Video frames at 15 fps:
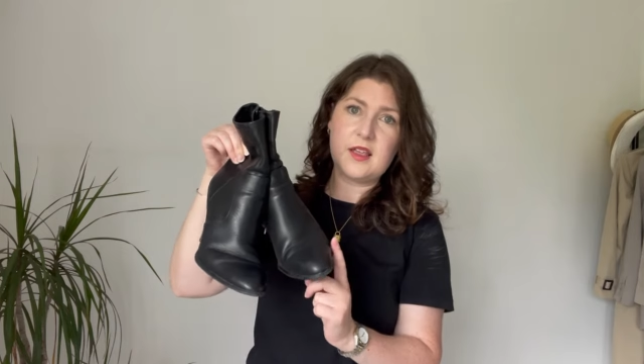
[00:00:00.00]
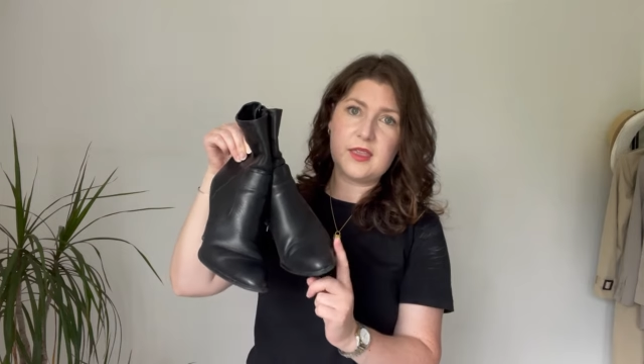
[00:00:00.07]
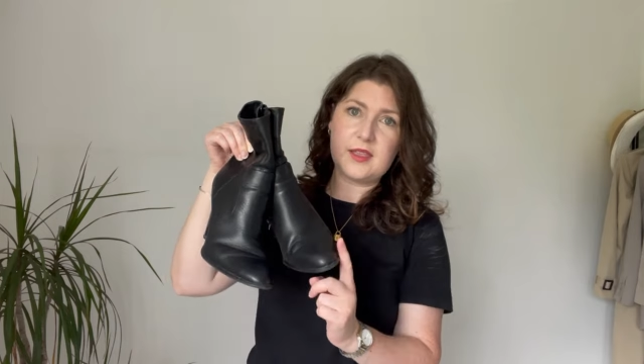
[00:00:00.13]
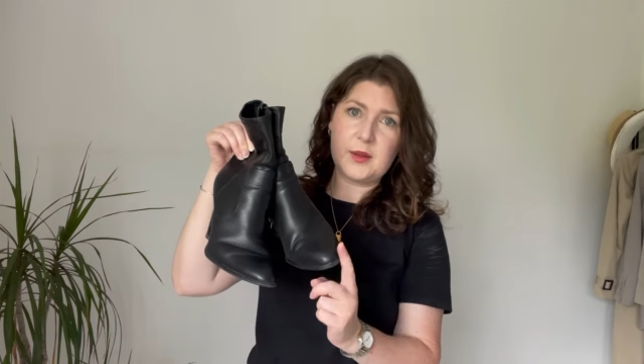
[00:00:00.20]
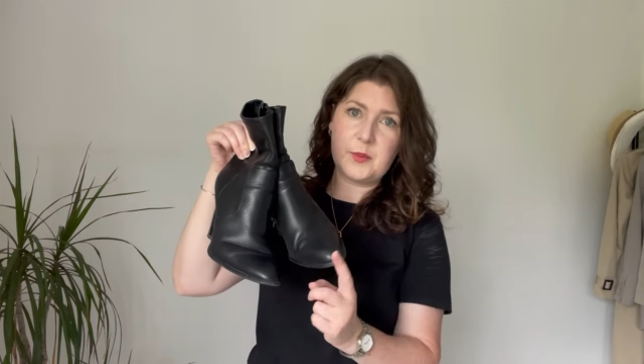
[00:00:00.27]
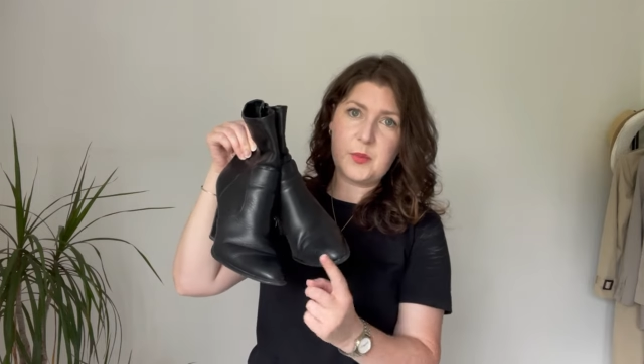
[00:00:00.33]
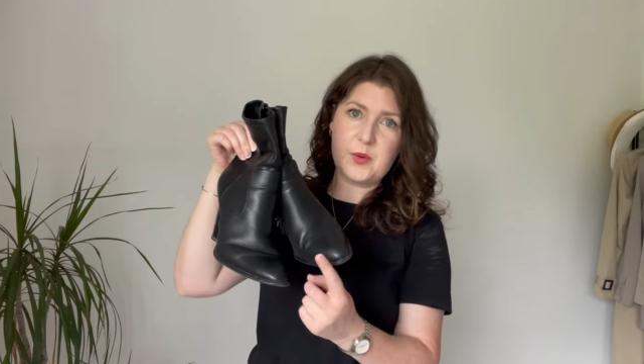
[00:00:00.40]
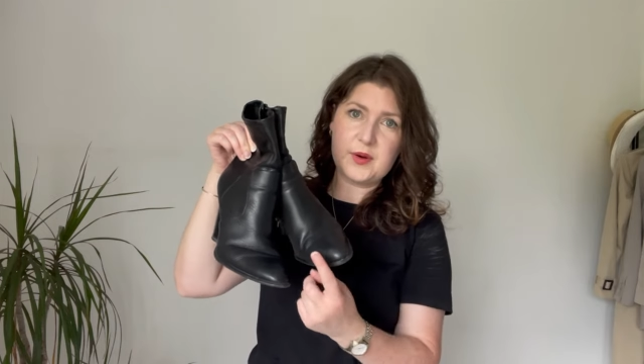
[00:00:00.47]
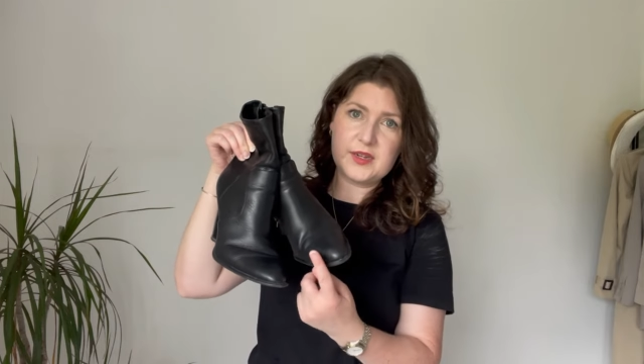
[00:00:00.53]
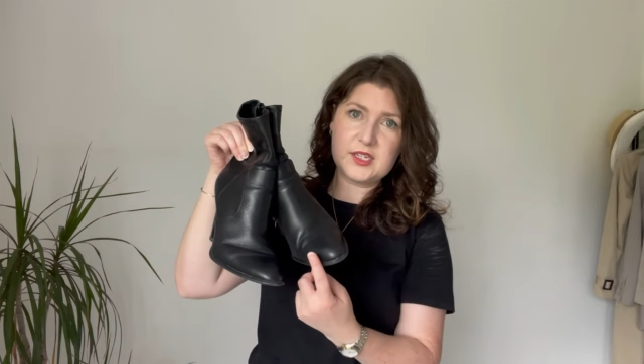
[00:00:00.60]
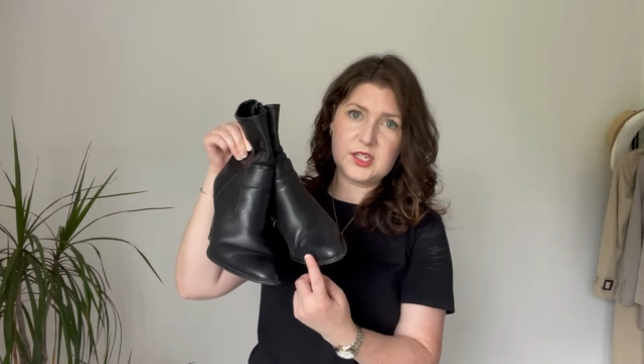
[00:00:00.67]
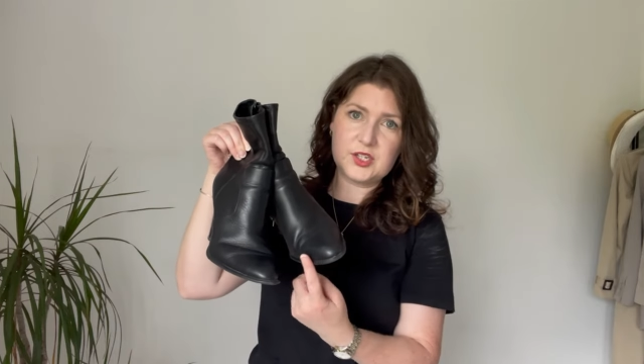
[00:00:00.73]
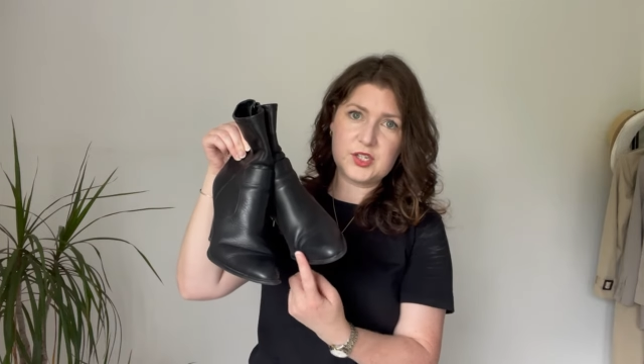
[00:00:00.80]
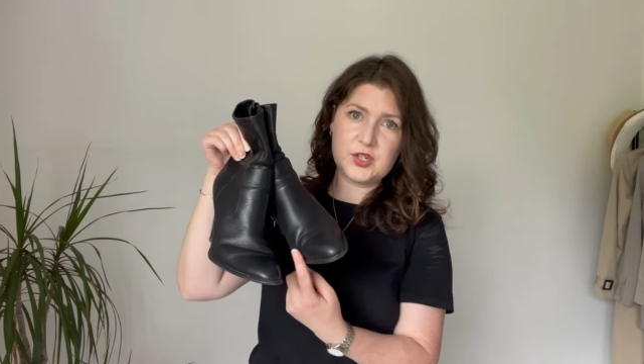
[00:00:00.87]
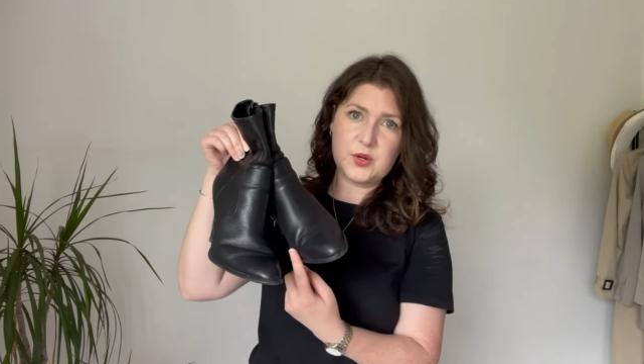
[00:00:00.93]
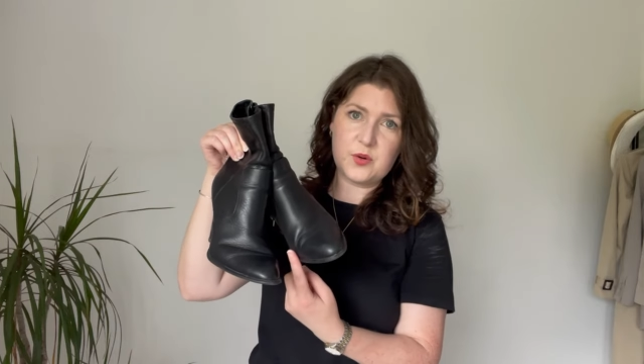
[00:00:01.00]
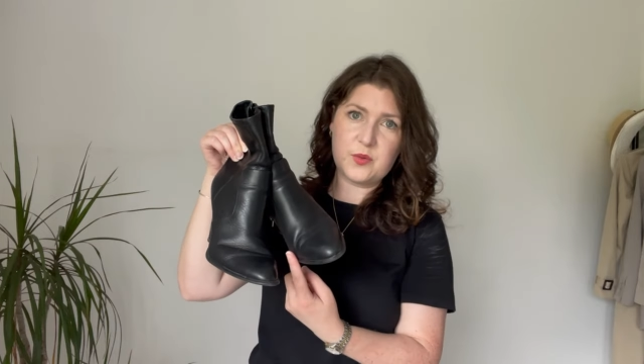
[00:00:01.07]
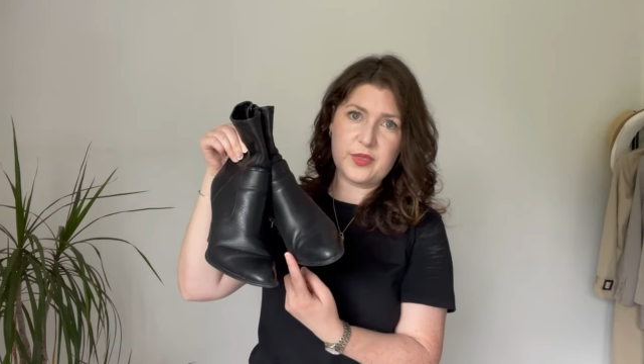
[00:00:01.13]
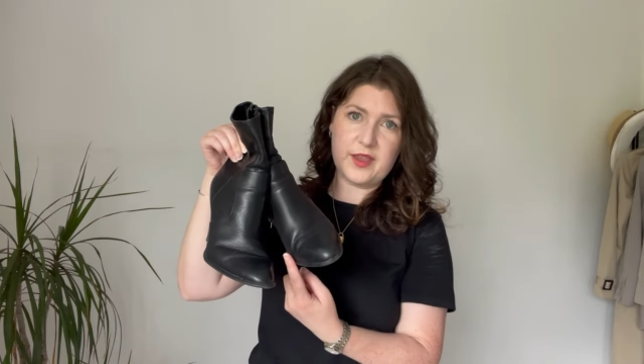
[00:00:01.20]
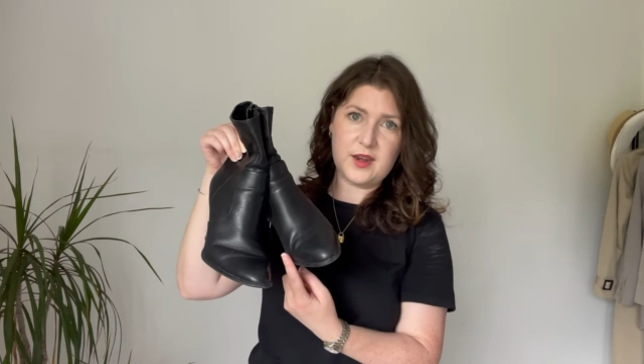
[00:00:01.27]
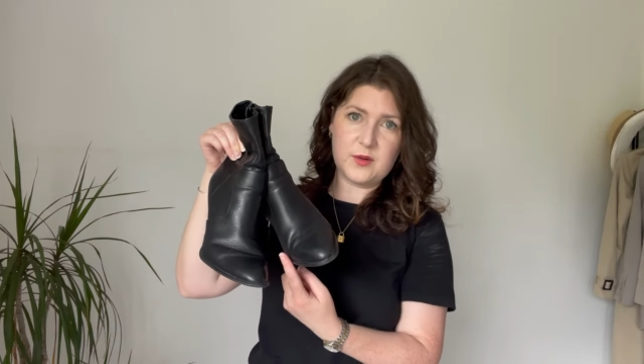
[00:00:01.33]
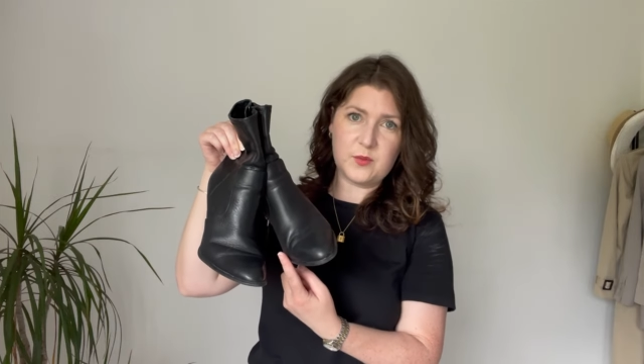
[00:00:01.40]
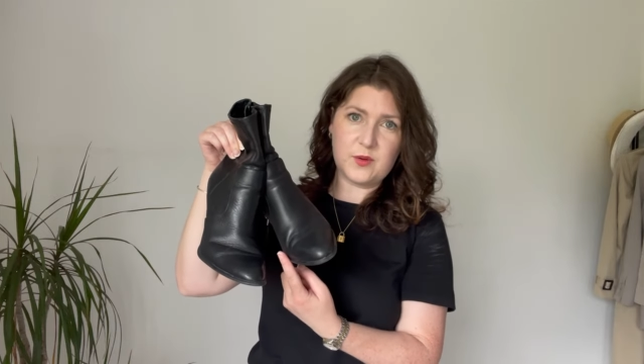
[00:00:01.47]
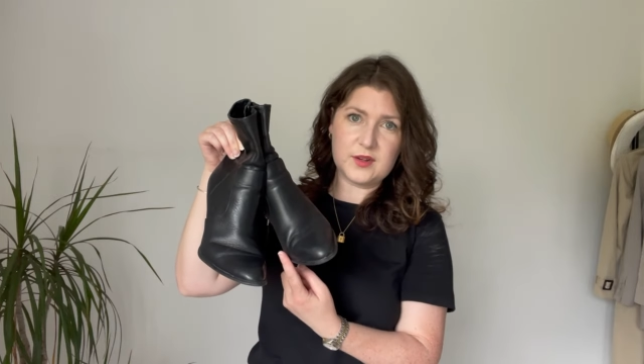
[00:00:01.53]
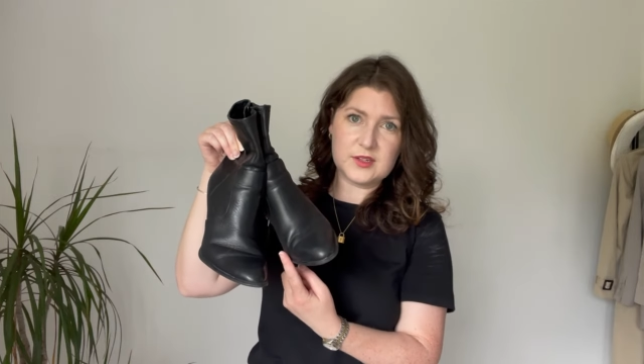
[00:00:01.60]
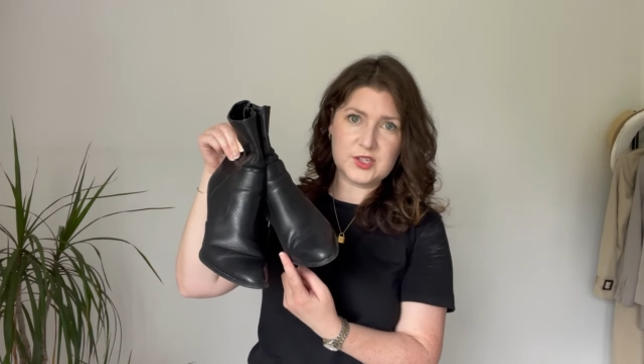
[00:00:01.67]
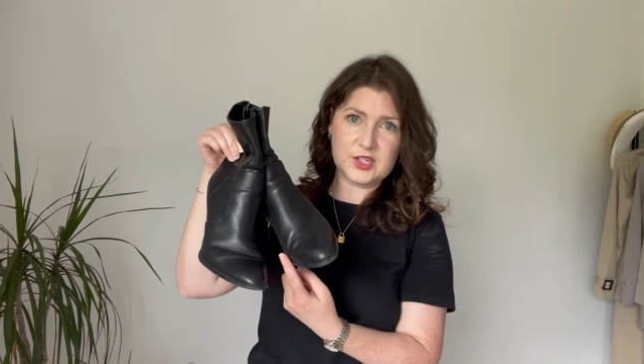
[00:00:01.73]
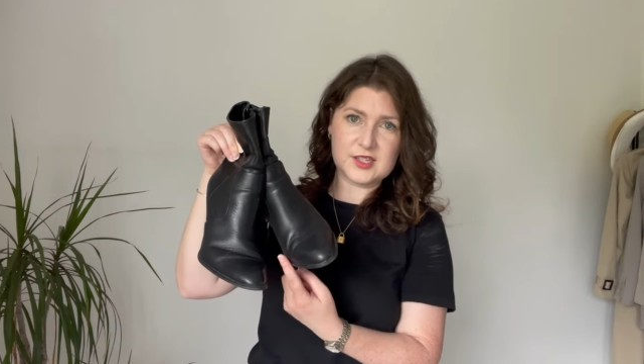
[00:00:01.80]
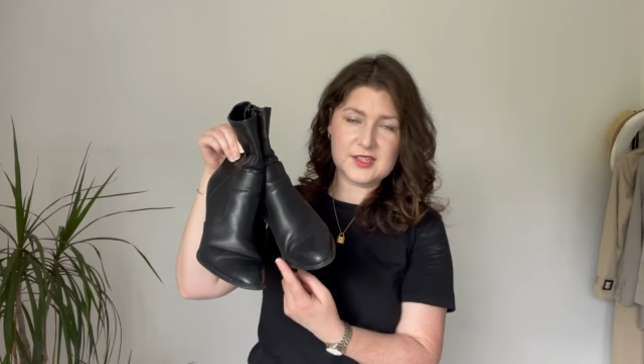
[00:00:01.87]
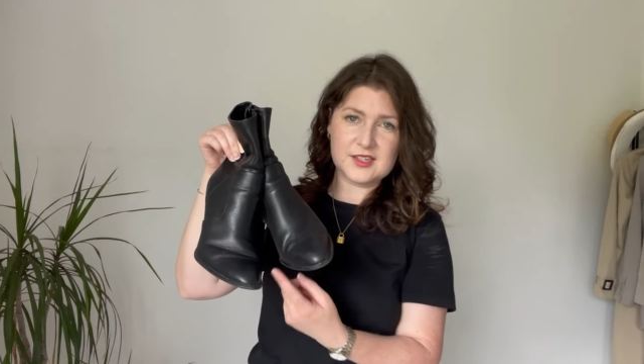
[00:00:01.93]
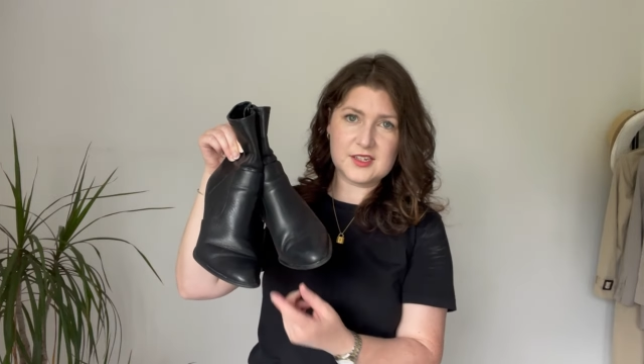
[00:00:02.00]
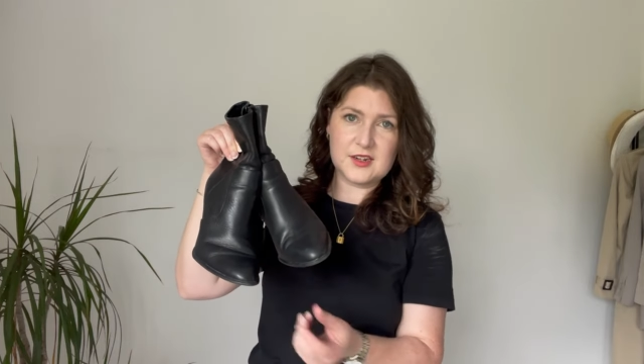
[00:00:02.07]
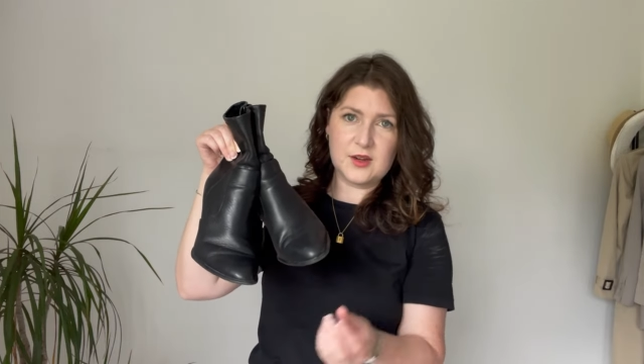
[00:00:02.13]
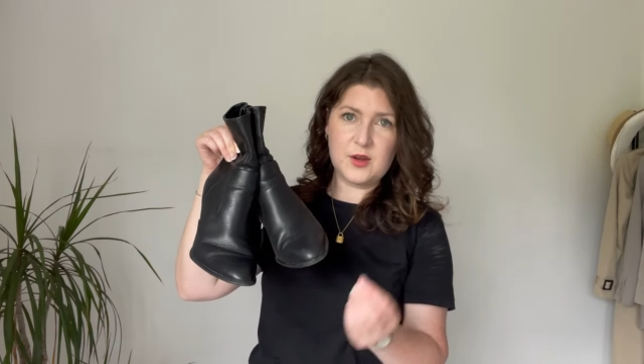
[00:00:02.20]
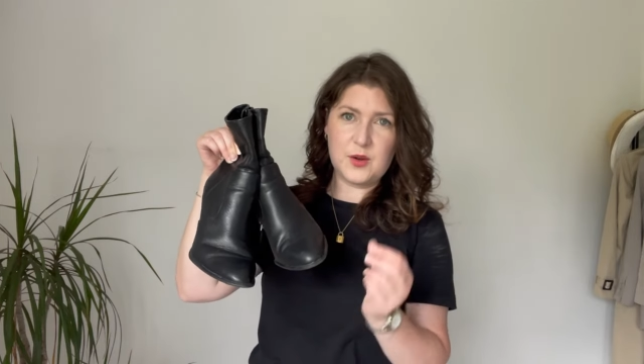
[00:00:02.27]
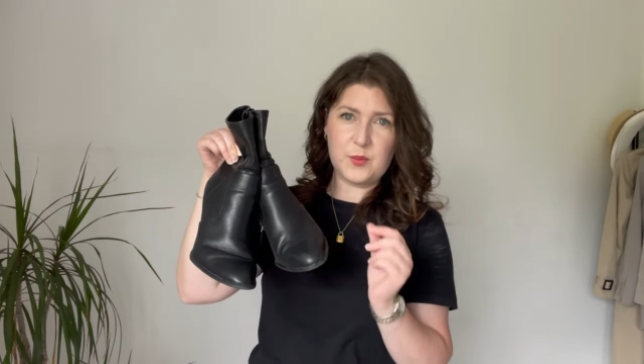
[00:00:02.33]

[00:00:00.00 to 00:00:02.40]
that pointed toe then will just